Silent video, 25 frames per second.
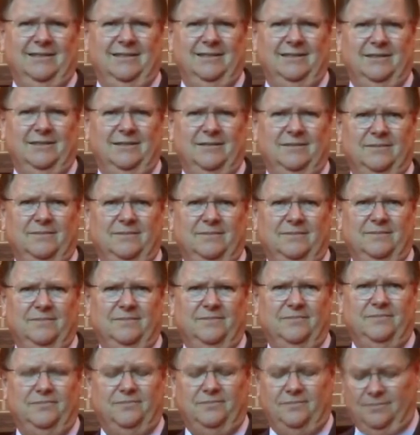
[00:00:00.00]

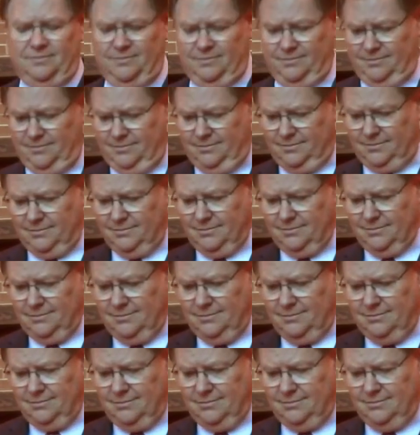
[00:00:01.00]

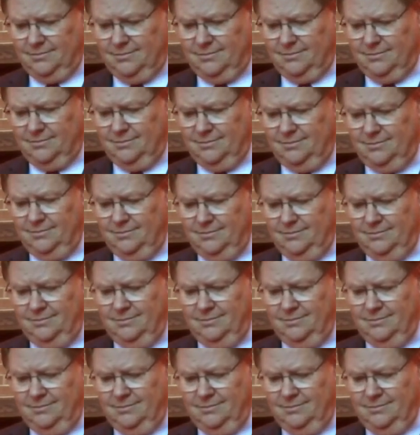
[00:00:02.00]
(no one is talking)